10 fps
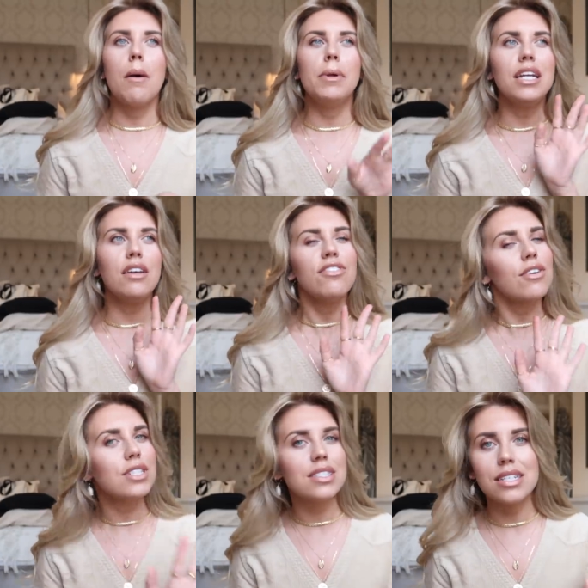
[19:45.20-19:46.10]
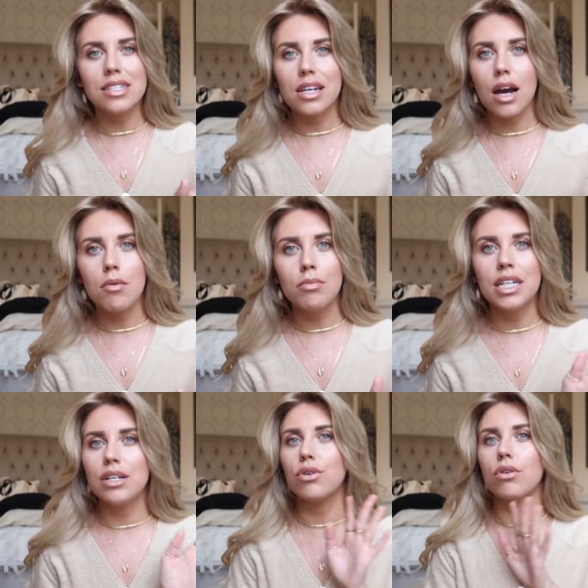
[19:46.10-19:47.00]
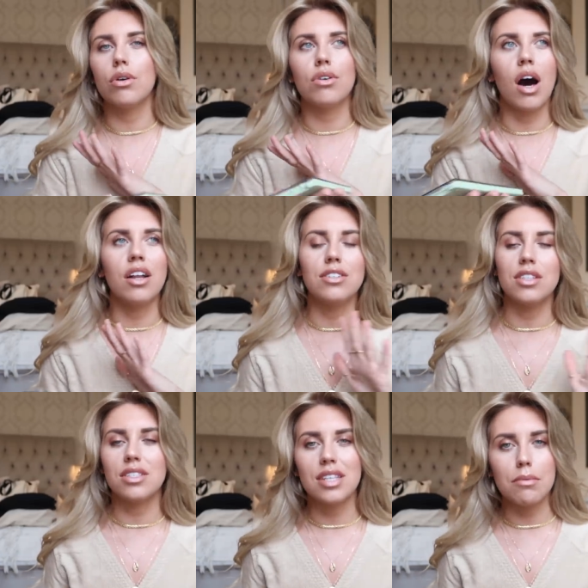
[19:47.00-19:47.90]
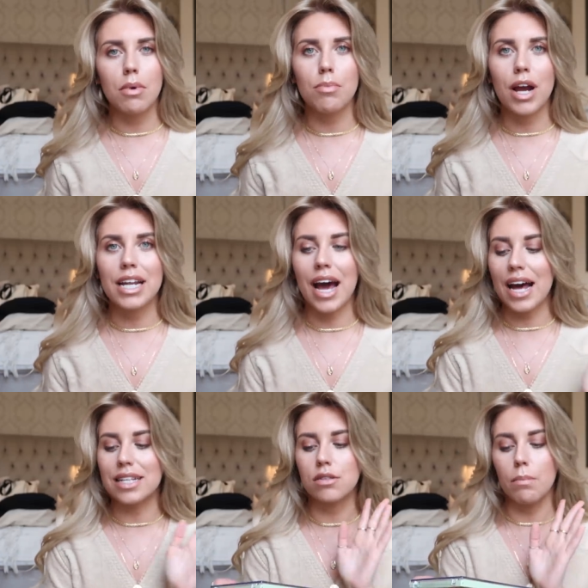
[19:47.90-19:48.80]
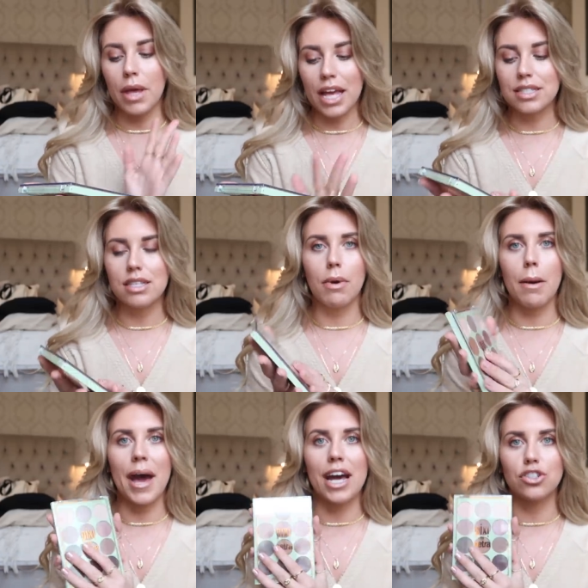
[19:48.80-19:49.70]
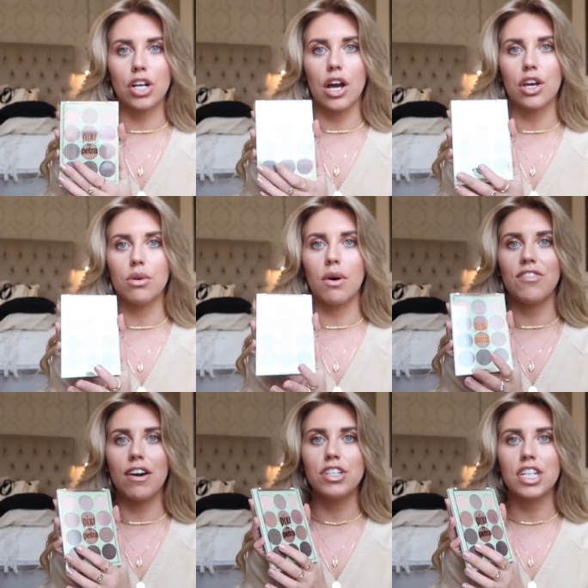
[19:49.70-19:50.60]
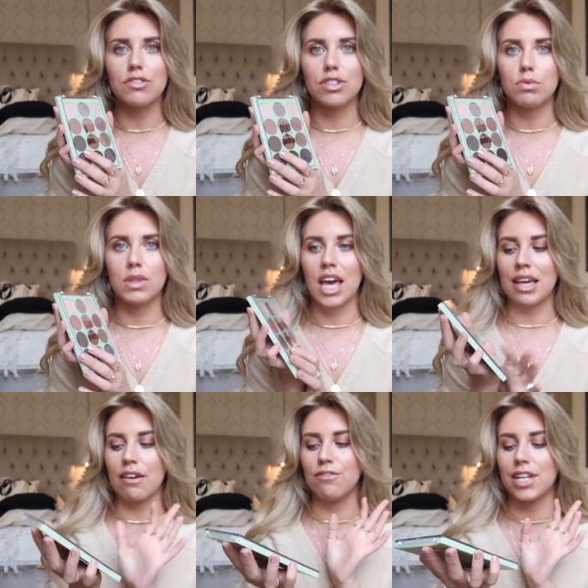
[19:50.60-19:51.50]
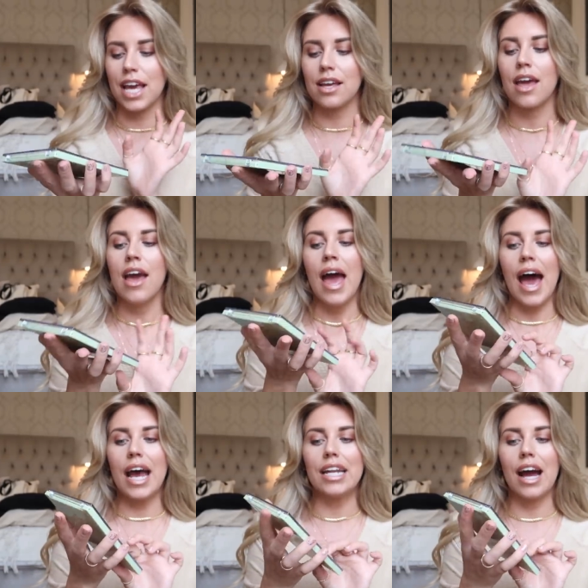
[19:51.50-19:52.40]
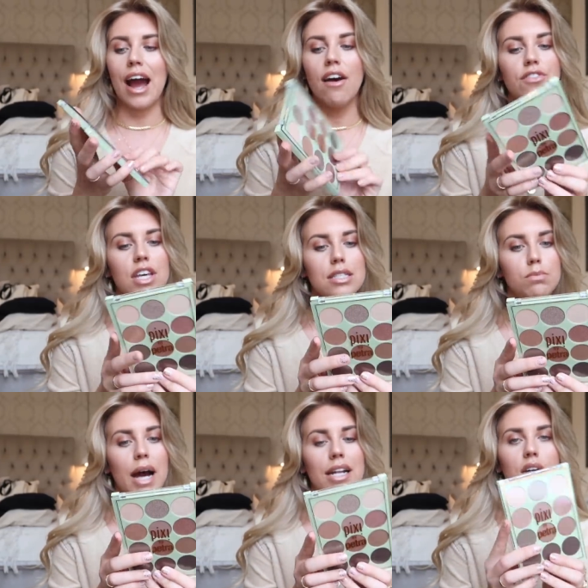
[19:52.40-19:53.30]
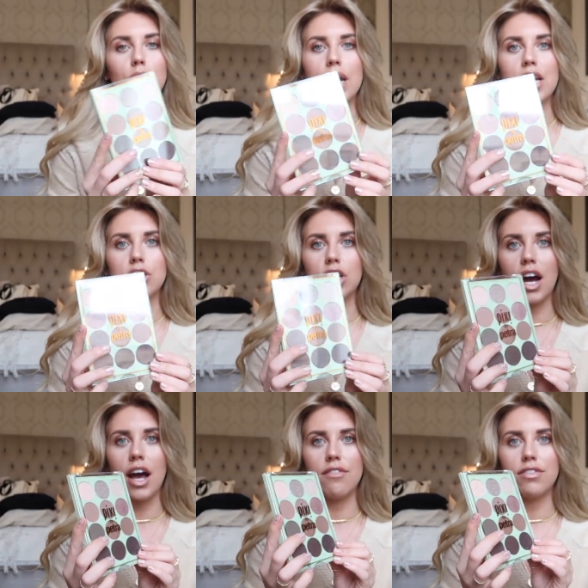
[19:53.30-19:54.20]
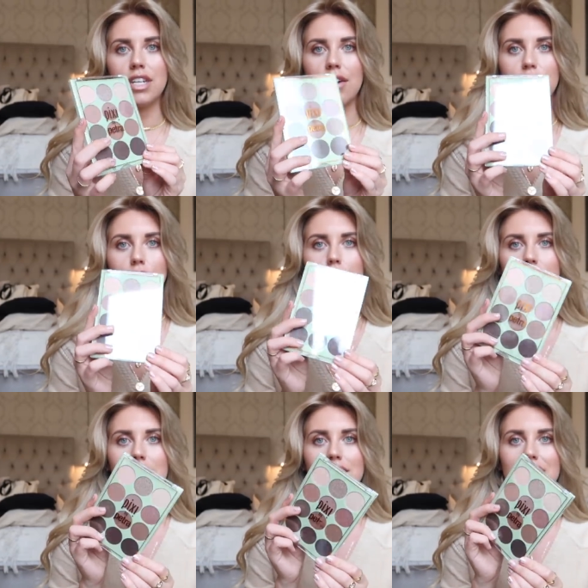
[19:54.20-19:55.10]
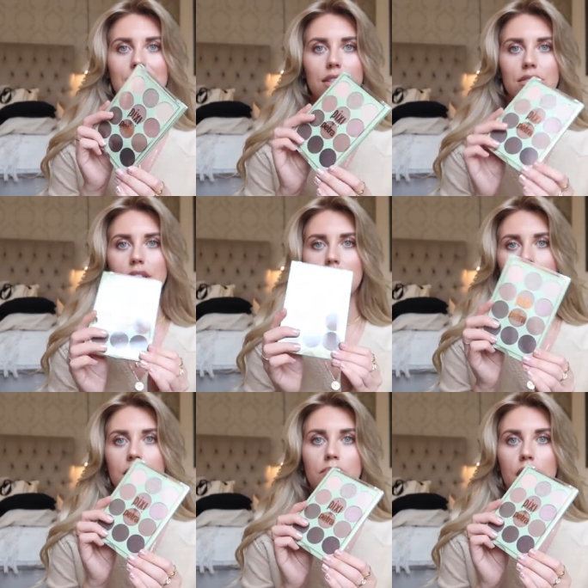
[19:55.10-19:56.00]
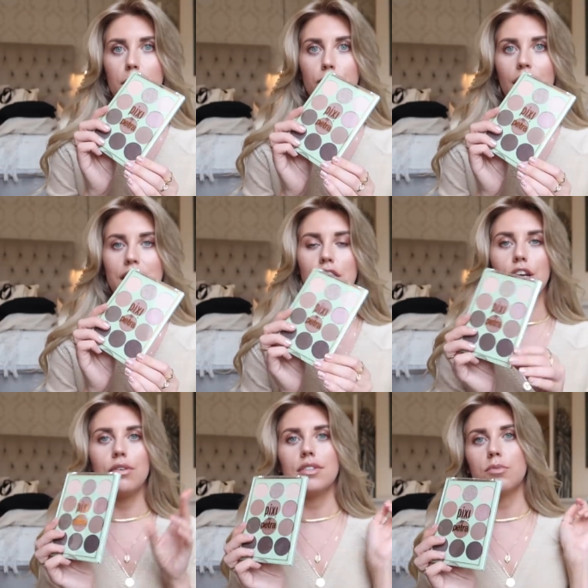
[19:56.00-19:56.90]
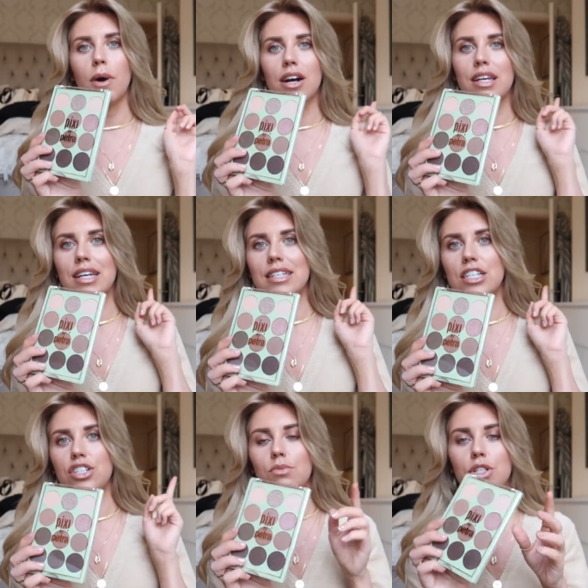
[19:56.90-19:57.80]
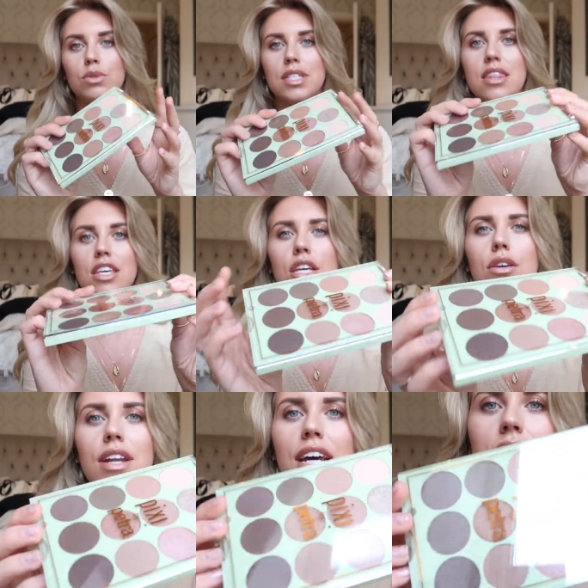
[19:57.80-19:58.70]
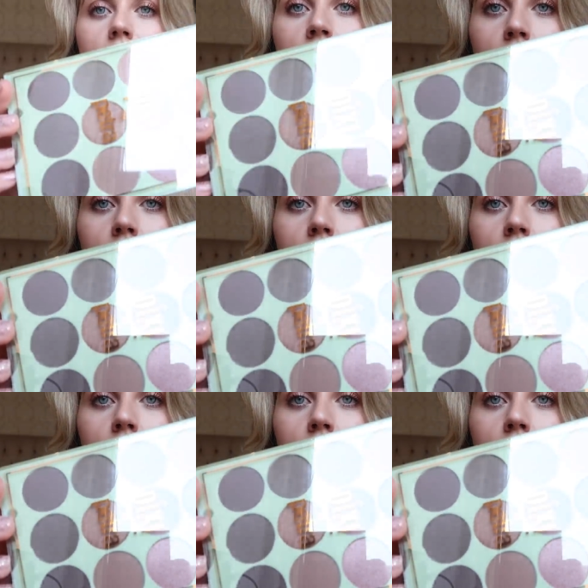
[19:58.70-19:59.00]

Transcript: I believe they're a sister company or under the same umbrella as Pixi by Petra, who are very generous with their gifting. And I have this palette, which I've never used and still brand new sparkling condition which was in the unit